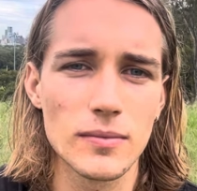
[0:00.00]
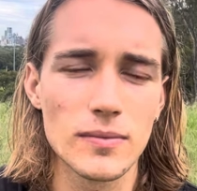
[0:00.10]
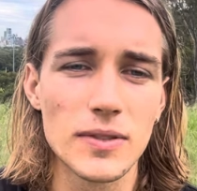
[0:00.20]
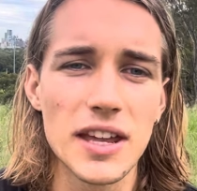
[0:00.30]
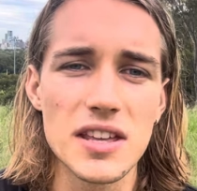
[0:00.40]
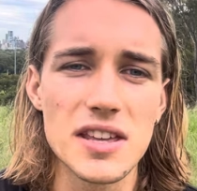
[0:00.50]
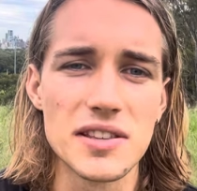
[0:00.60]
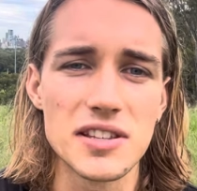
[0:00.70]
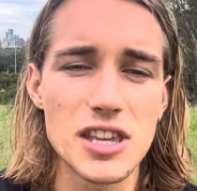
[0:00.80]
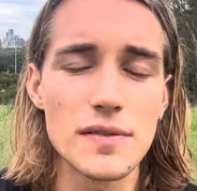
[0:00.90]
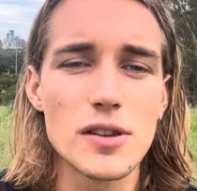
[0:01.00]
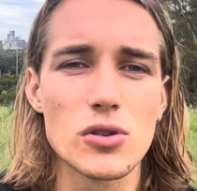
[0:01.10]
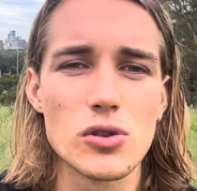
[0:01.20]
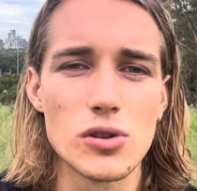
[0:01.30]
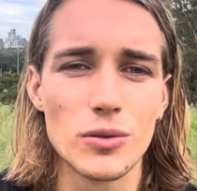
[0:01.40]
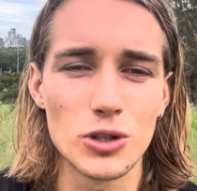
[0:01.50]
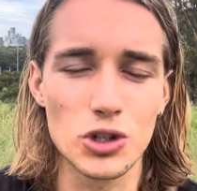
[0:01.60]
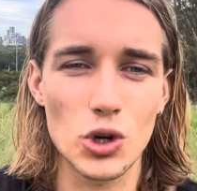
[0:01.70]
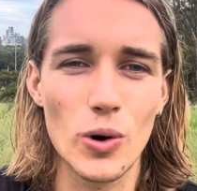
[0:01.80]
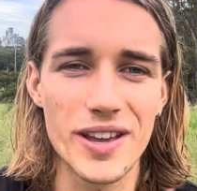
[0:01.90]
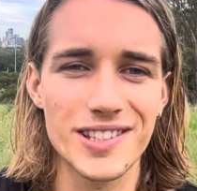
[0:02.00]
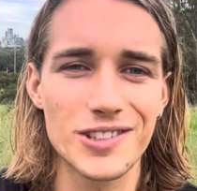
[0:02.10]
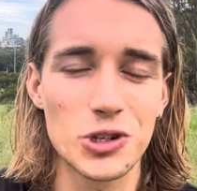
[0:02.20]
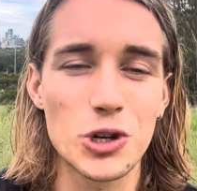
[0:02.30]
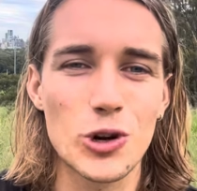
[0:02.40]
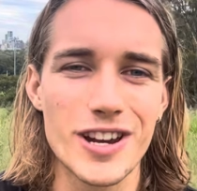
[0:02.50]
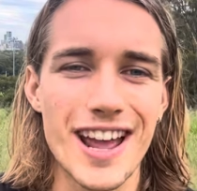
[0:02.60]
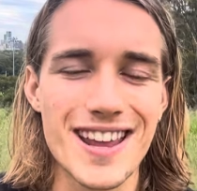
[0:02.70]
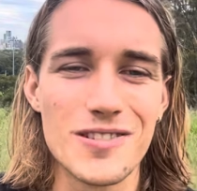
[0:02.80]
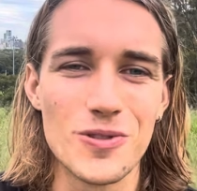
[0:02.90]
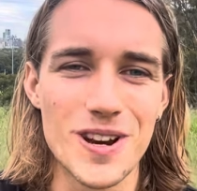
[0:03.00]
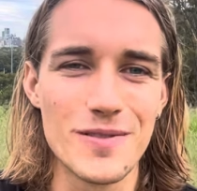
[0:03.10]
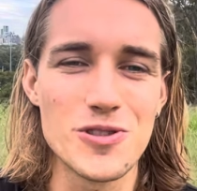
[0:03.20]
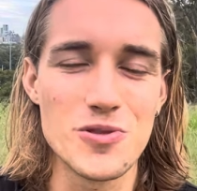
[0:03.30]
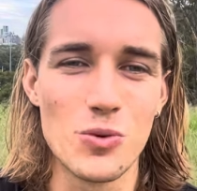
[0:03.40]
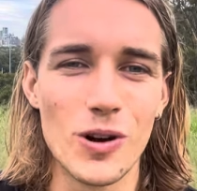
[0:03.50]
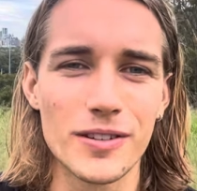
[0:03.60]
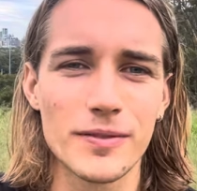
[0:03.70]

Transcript: that is giving you the choice to create whatever you want.